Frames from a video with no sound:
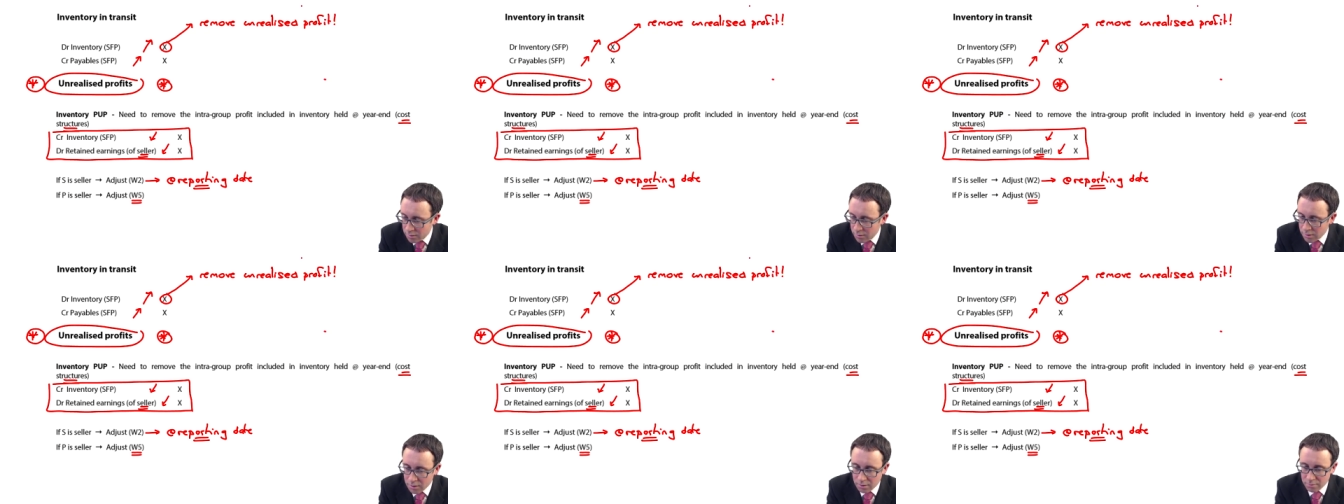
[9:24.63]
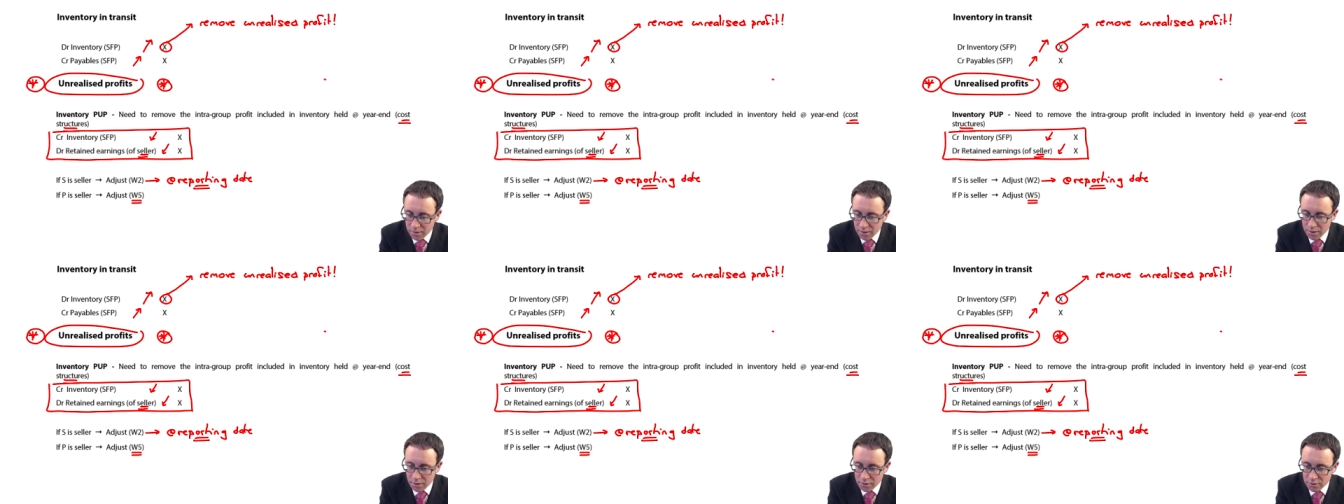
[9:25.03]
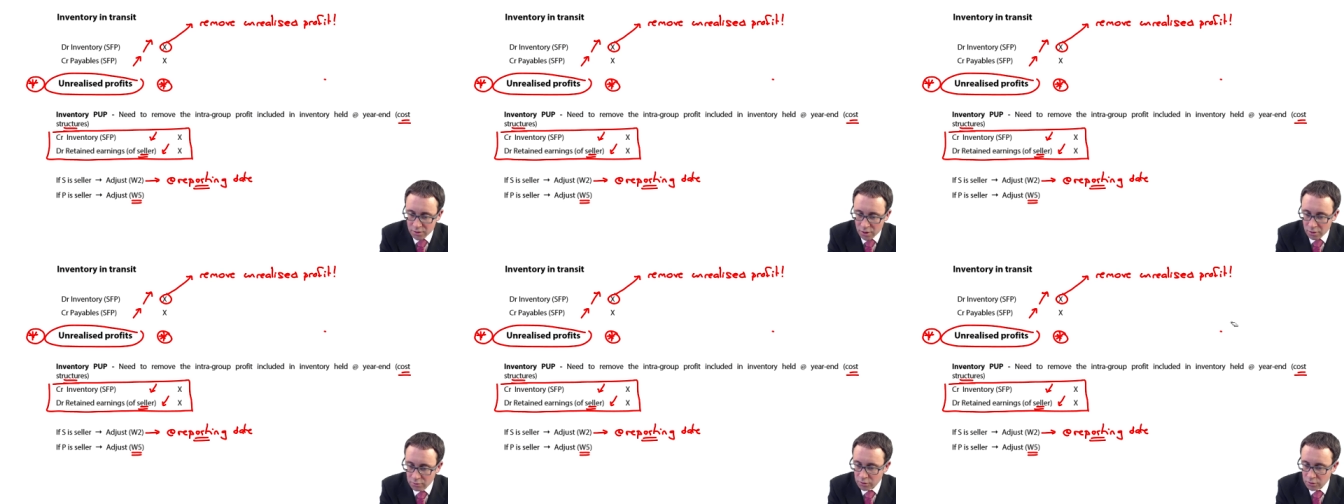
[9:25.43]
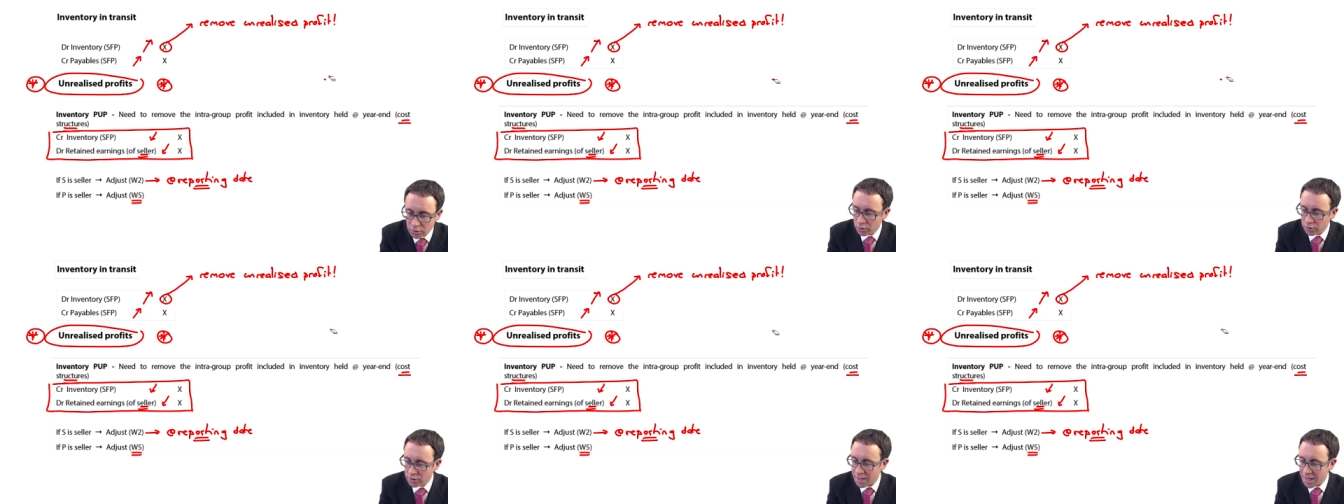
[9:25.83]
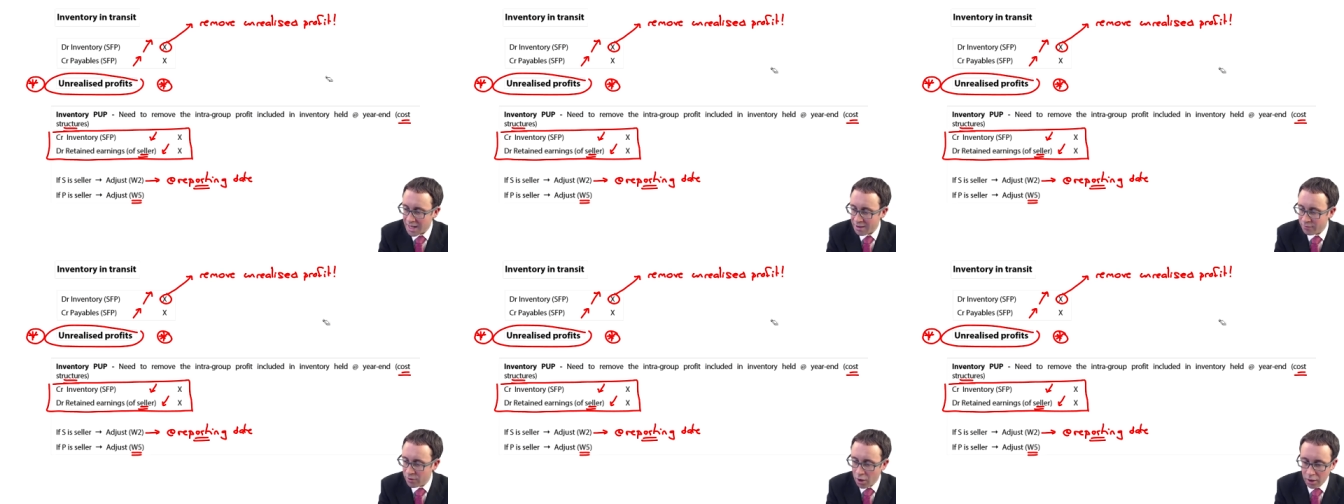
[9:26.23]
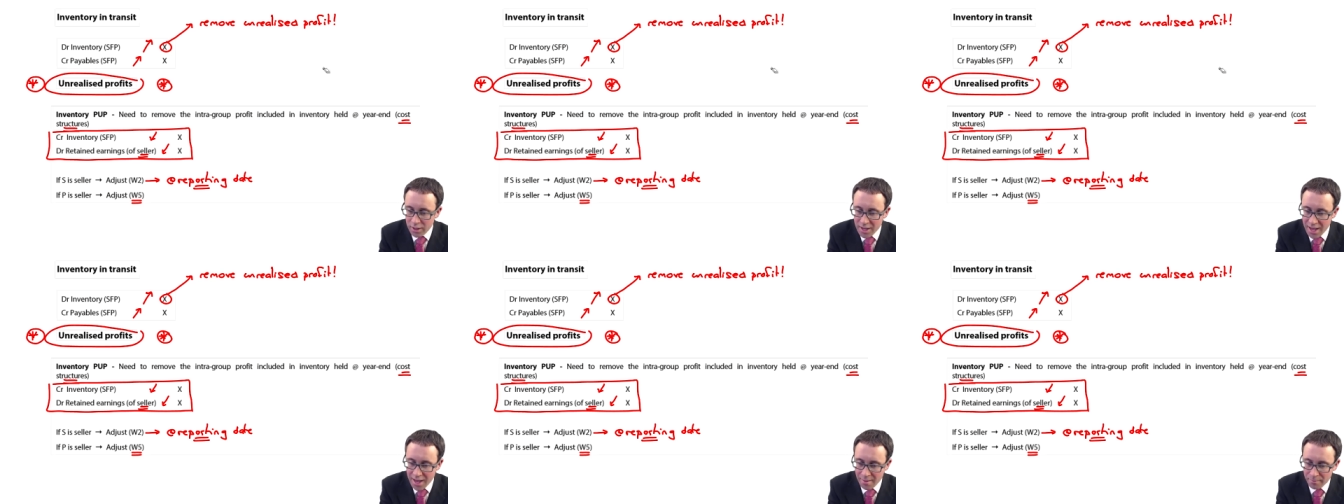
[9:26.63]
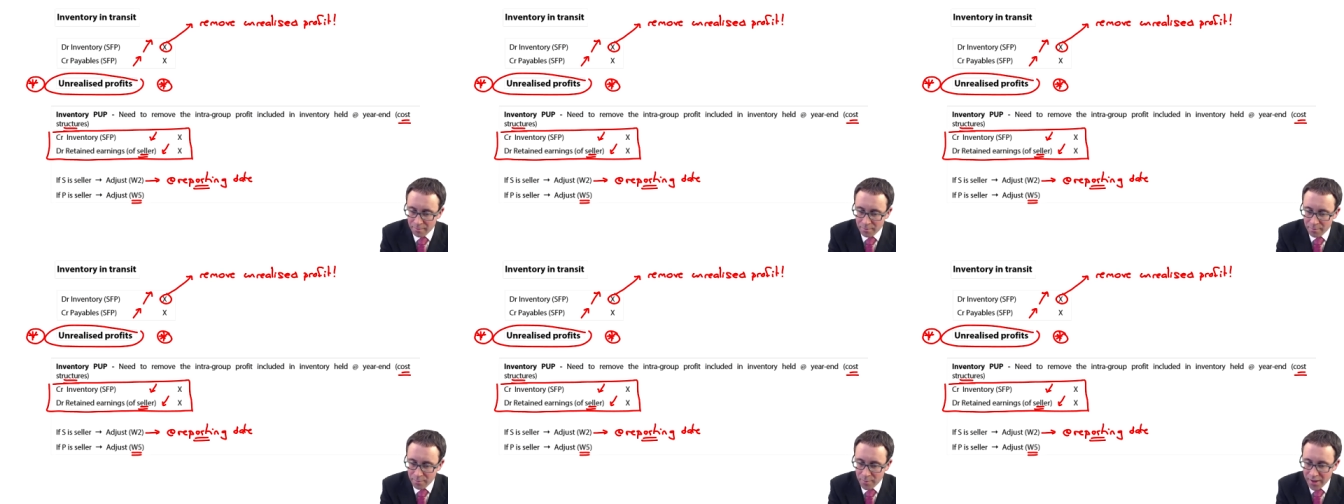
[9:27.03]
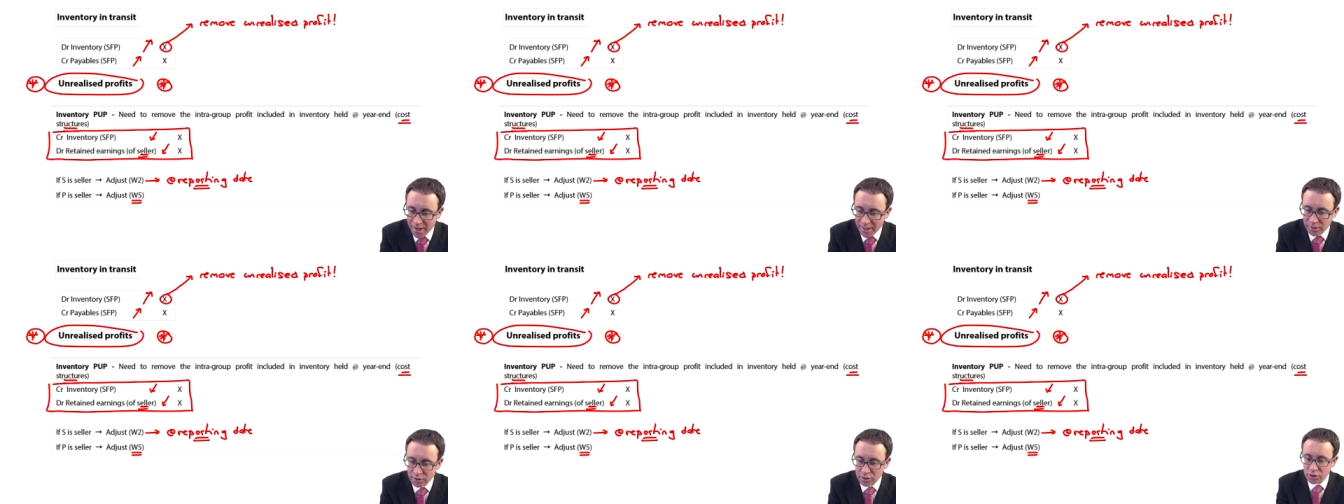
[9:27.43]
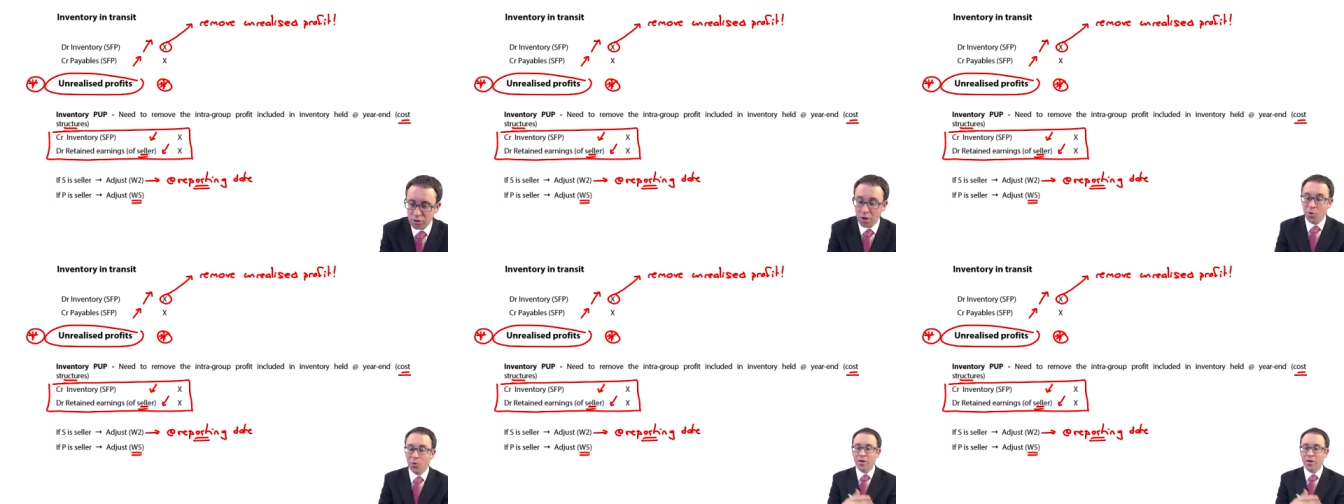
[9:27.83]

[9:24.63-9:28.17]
because those goods have not yet been sold